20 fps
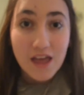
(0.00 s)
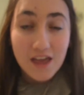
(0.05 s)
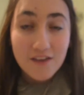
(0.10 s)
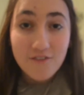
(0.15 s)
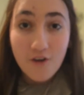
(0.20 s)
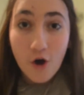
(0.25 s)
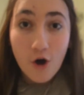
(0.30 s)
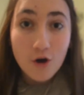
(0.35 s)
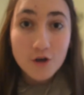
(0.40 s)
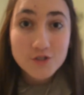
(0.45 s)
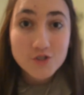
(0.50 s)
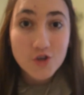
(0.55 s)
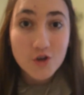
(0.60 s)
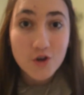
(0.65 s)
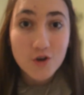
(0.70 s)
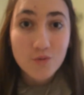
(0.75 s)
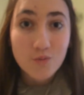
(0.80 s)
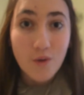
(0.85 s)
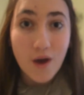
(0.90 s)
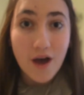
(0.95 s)
If all's
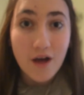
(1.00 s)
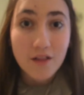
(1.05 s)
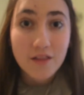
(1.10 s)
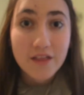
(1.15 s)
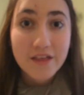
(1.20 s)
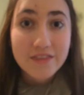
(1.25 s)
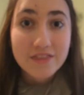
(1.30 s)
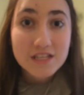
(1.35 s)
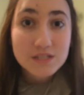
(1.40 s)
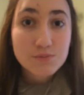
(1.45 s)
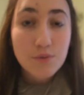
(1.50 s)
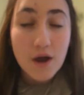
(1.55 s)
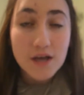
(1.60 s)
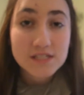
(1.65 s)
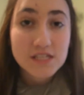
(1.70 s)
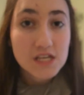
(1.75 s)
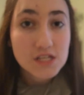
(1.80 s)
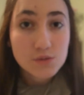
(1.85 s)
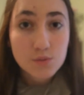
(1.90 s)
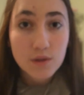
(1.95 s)
good and well, this
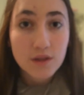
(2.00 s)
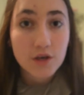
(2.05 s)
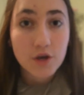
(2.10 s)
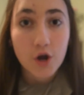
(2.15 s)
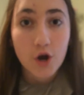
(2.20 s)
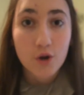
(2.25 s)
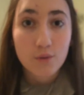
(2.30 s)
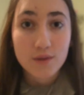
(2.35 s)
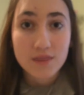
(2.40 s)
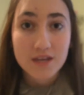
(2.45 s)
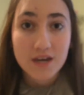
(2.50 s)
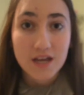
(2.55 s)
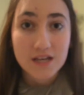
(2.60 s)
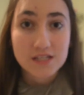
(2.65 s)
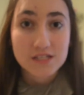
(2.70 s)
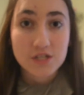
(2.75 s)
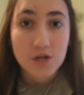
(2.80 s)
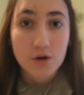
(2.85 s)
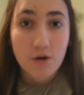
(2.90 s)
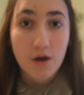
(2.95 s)
process will occur with the
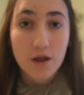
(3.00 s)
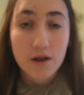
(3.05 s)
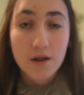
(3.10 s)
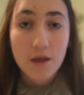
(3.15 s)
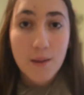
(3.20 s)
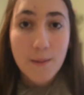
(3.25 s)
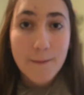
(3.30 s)
next neuron.